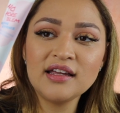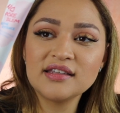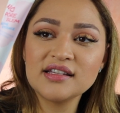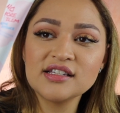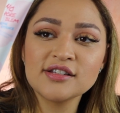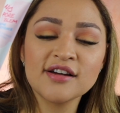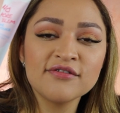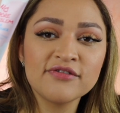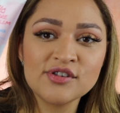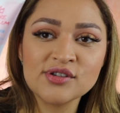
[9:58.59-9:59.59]
This is
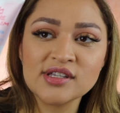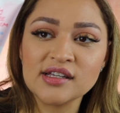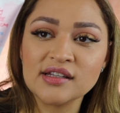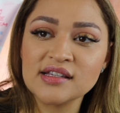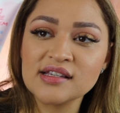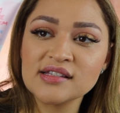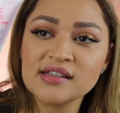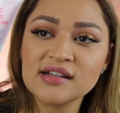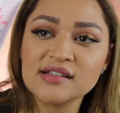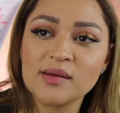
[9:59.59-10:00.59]
confusing. It says
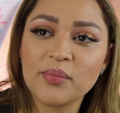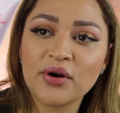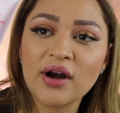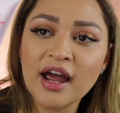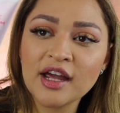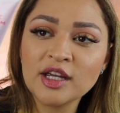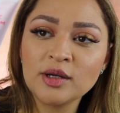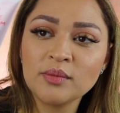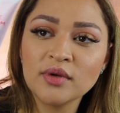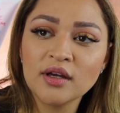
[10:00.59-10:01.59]
that it's a
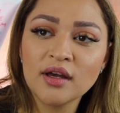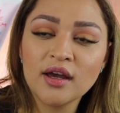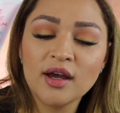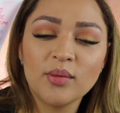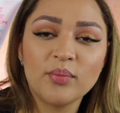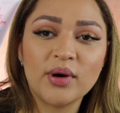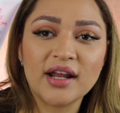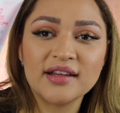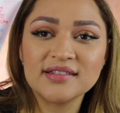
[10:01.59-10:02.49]
prime, but at the